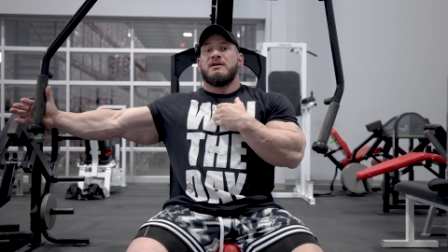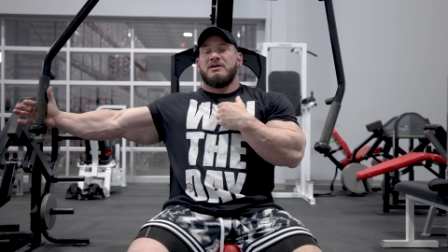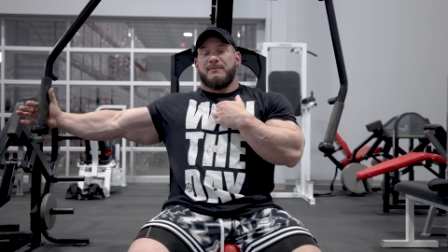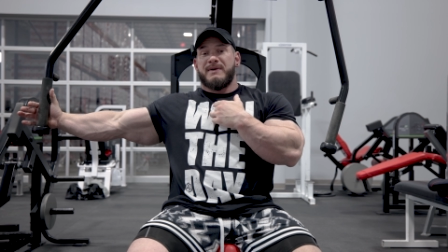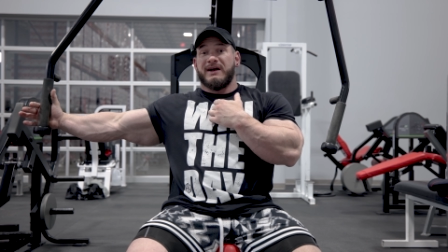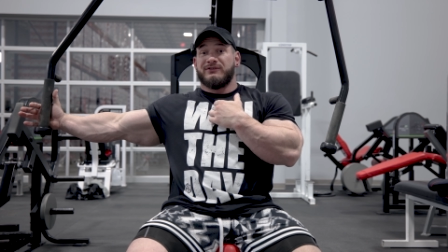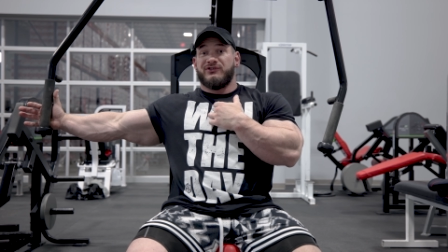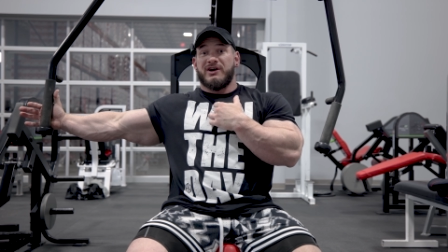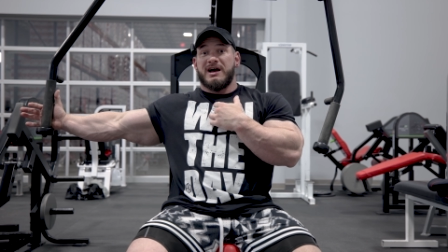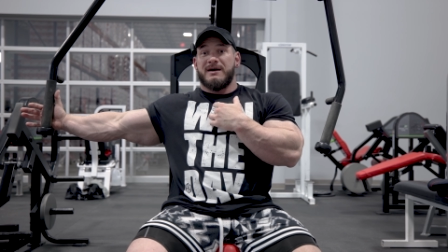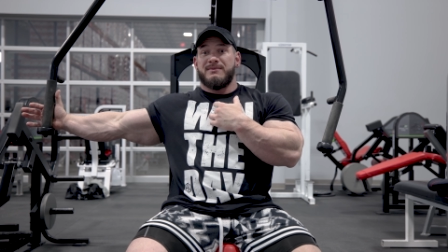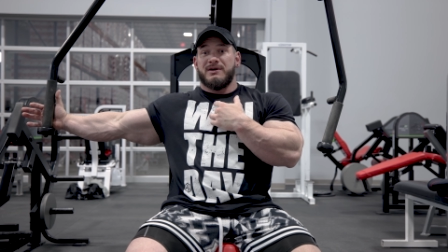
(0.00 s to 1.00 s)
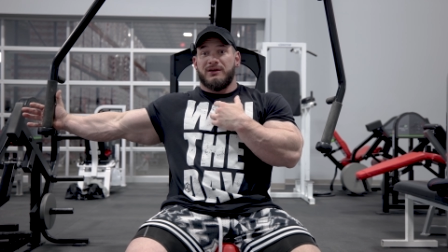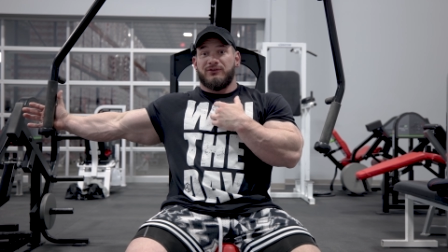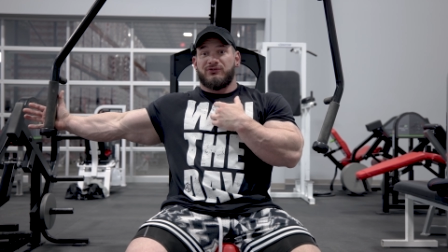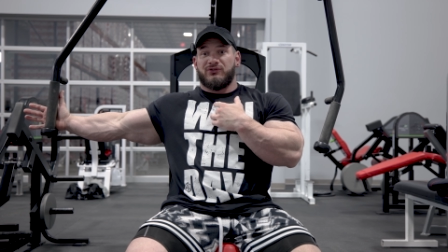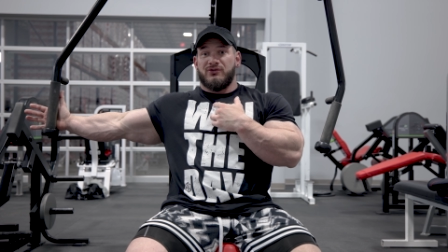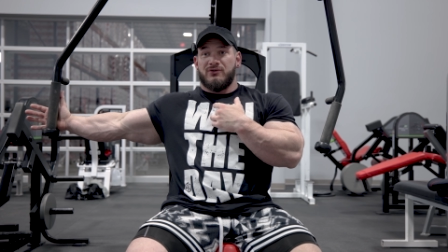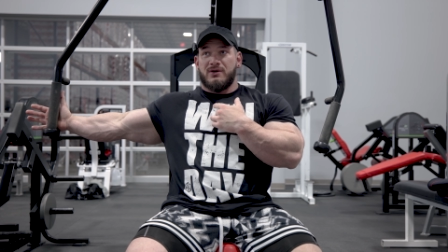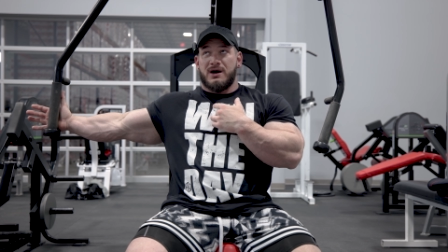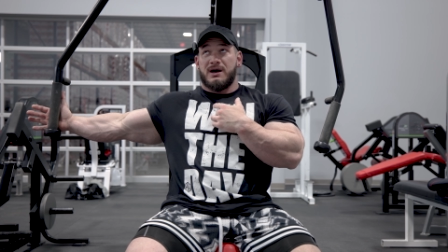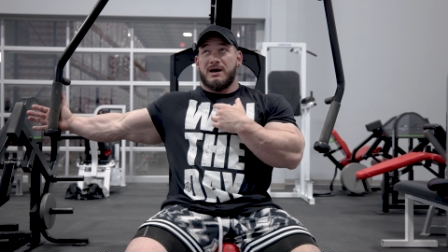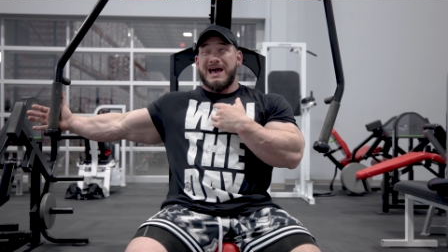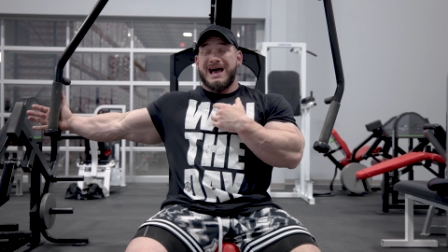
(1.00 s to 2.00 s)
Your pec's job is to
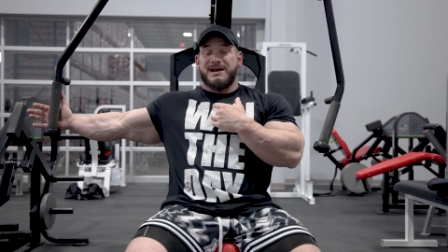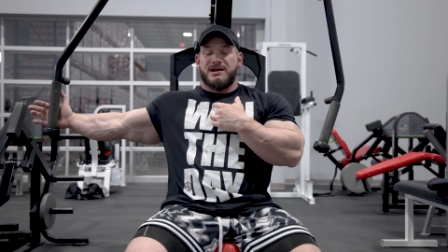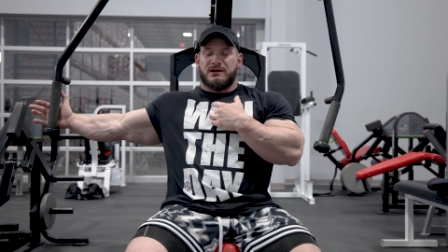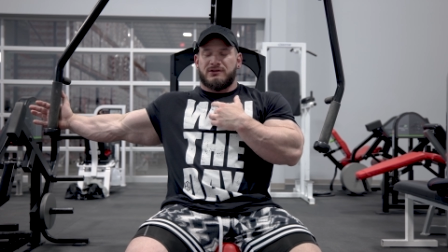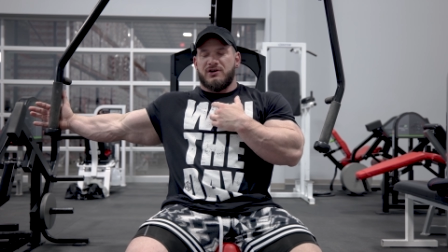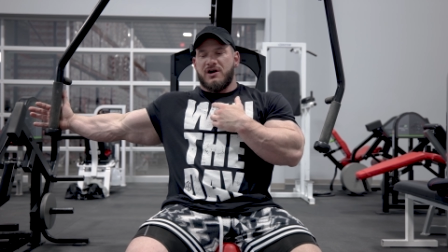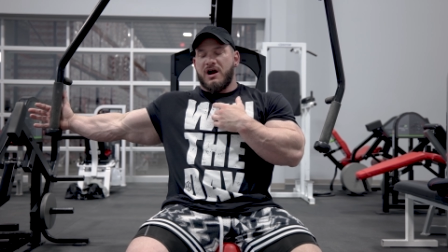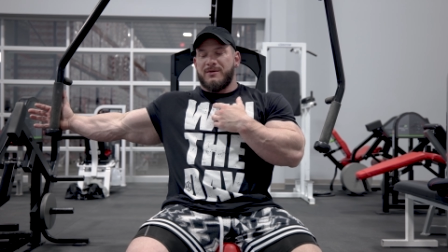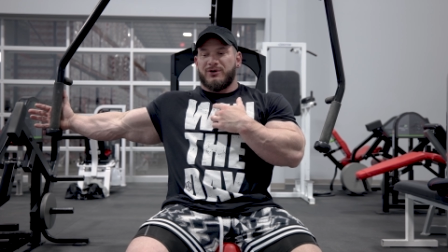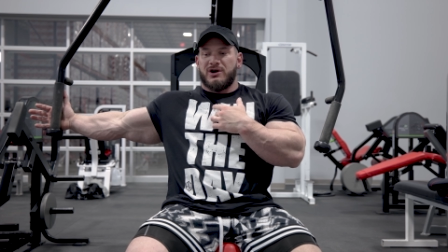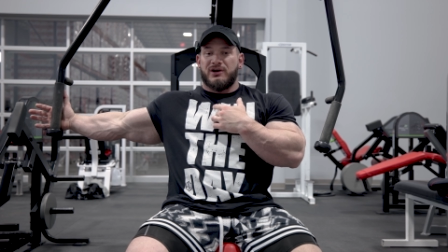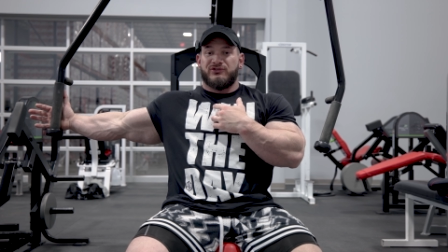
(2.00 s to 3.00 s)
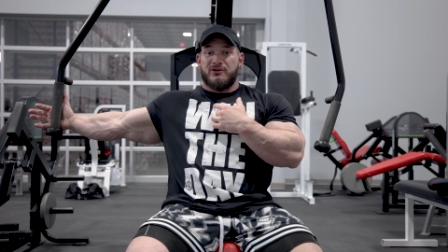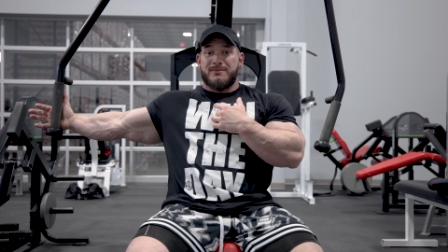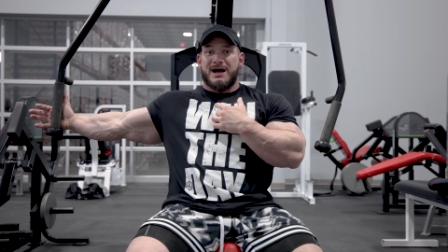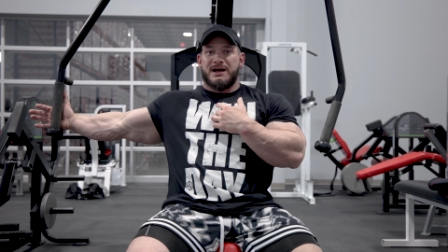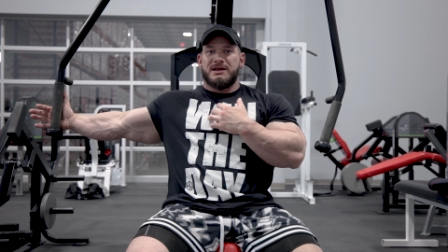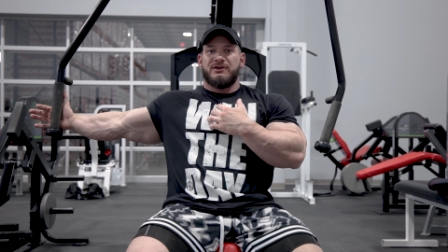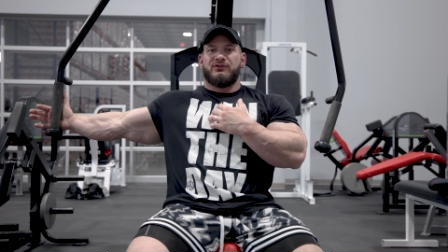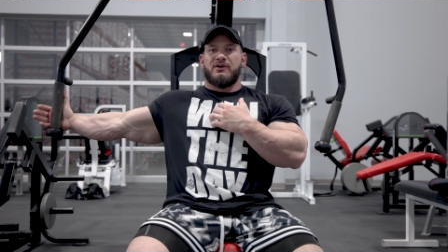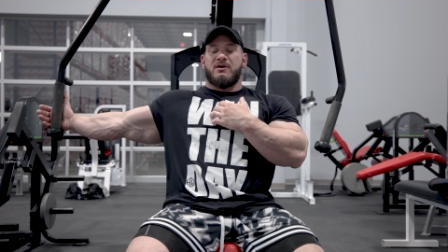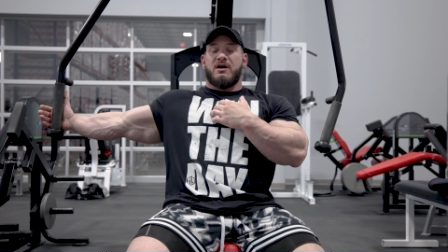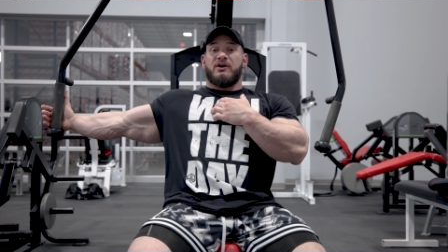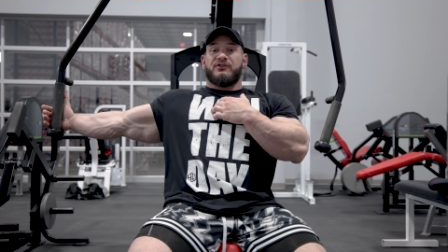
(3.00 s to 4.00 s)
adduct your arm across your body.
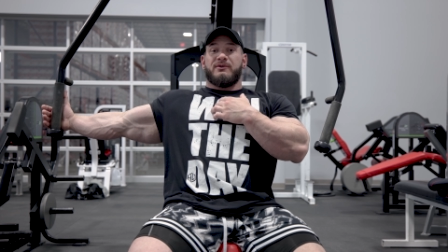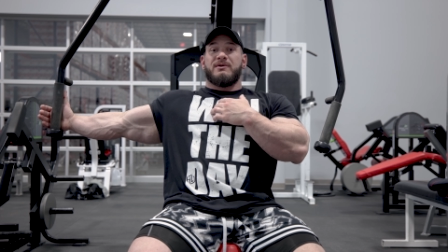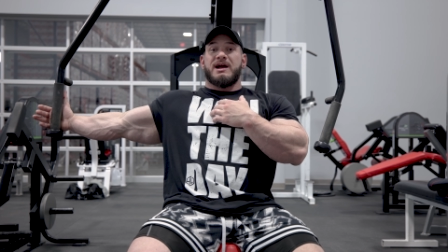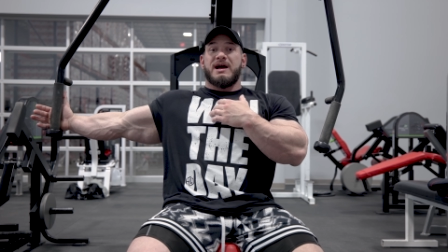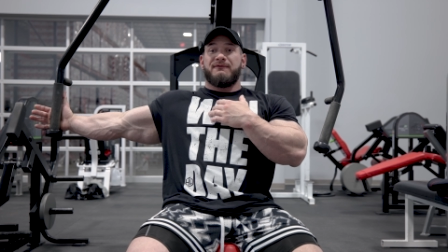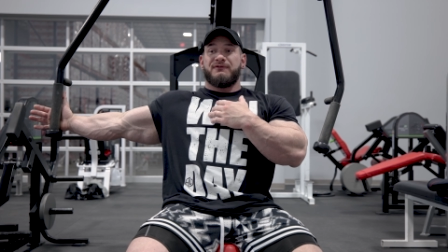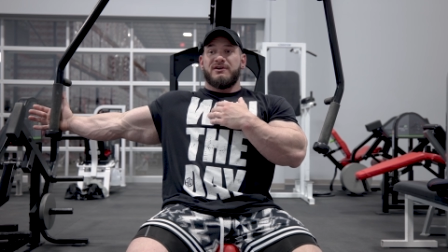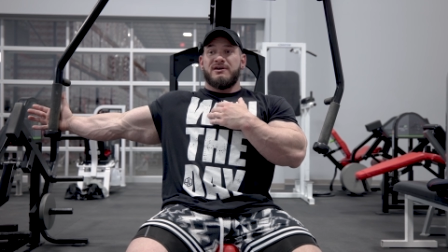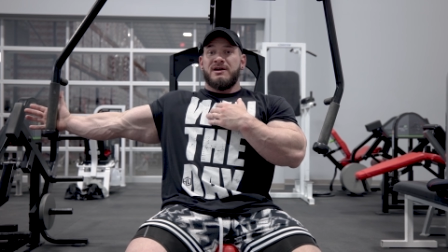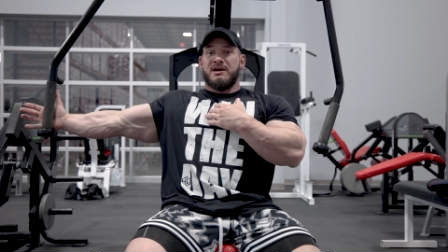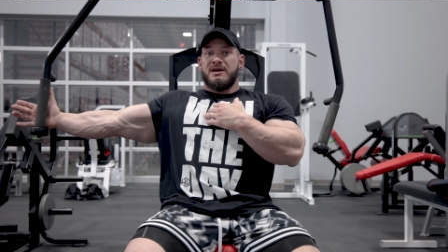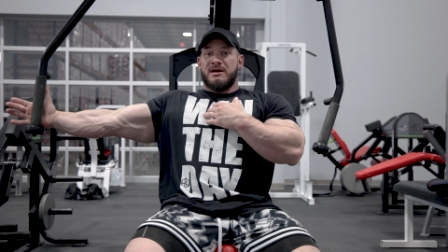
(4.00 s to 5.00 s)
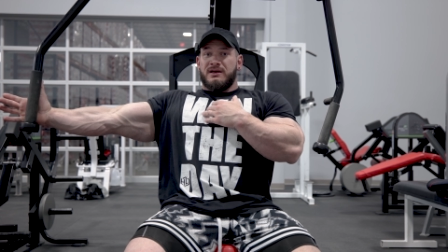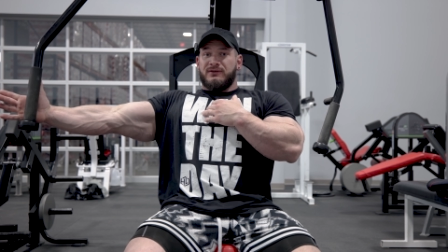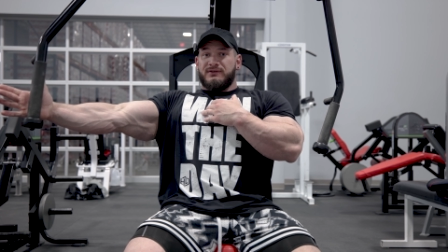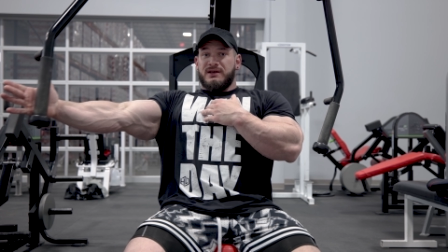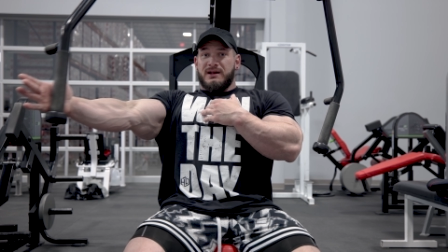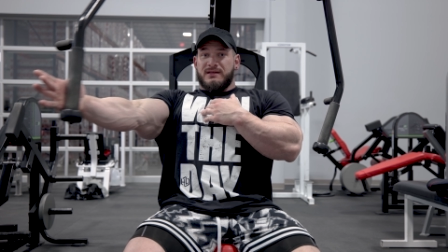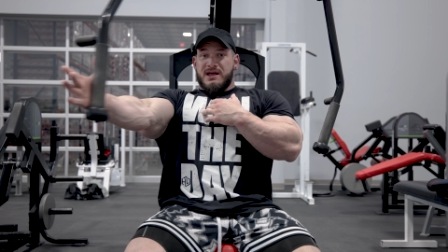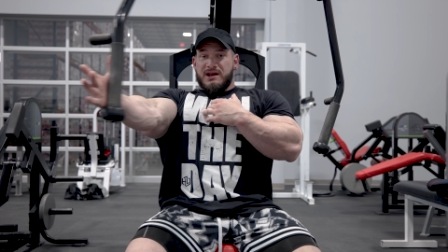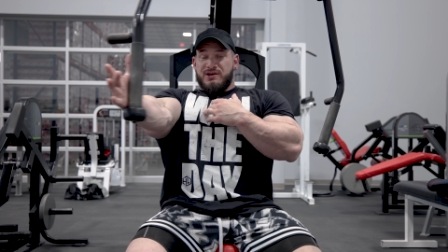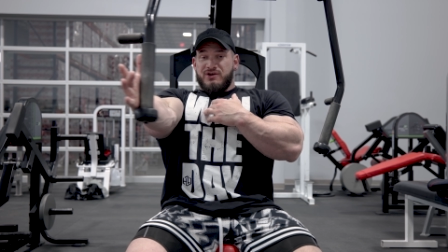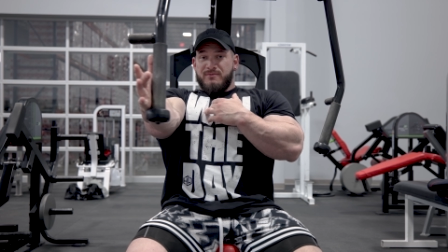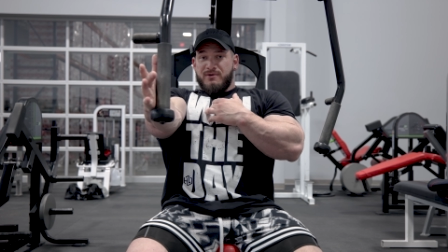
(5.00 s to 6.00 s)
So all that we're after is getting
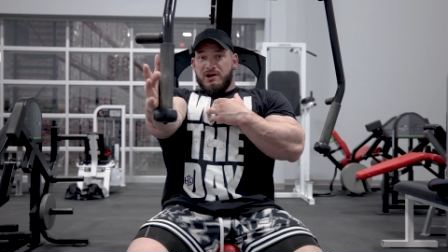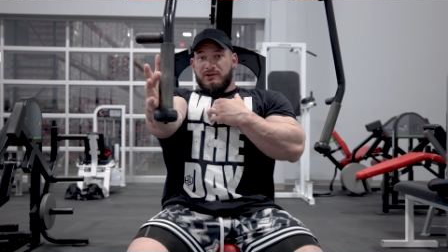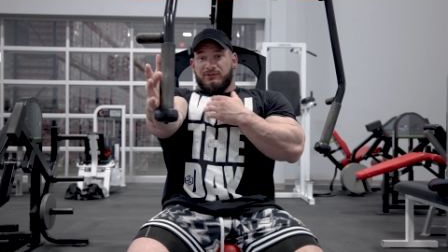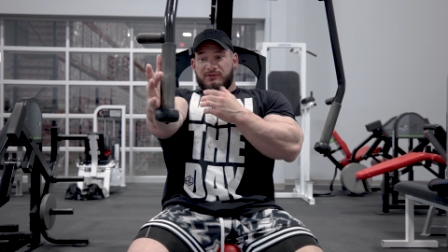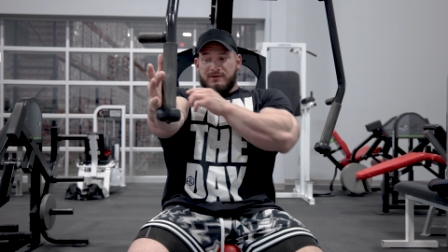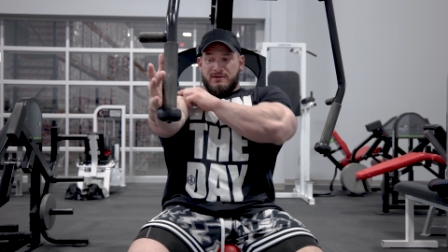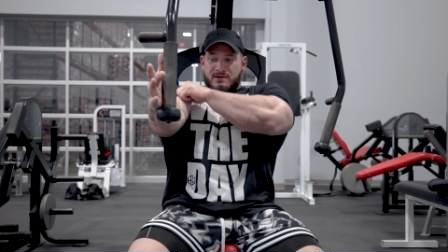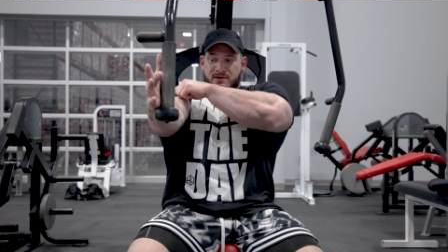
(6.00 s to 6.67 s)
that humerus